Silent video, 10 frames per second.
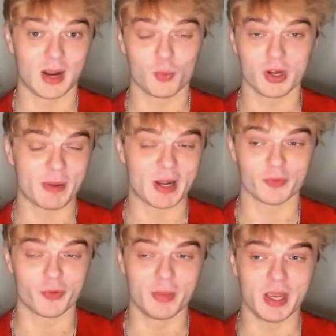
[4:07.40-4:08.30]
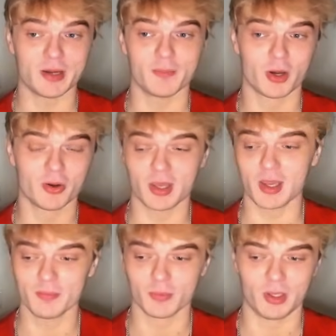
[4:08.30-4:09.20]
what about for men?
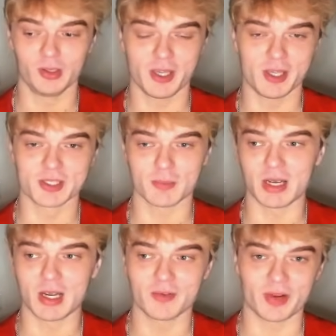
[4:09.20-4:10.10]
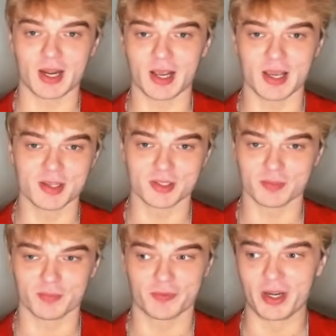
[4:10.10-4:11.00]
Okay, well, here's a man that has
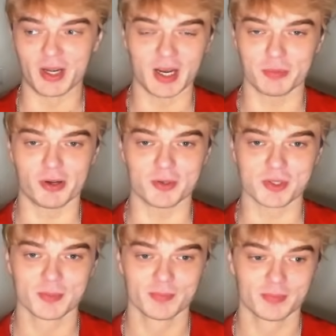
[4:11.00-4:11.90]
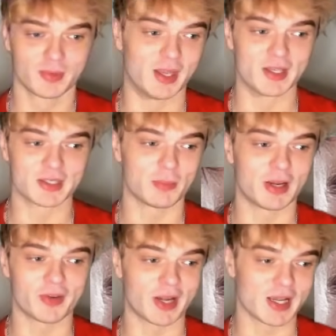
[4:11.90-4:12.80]
thin eyebrows. Here's a
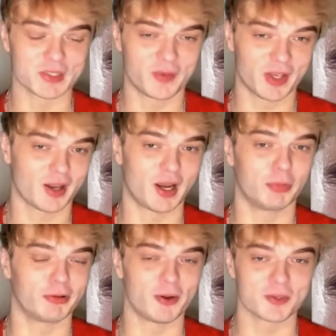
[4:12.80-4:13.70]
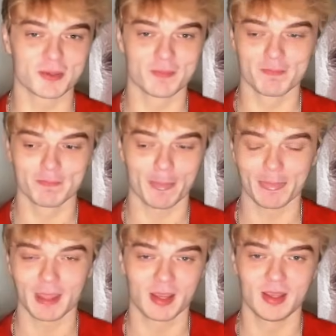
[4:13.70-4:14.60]
man that has thick eyebrows.
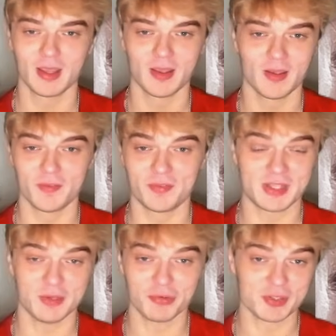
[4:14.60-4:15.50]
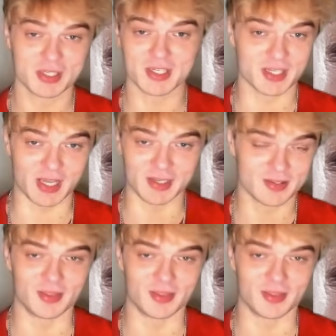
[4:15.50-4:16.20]
The difference is night and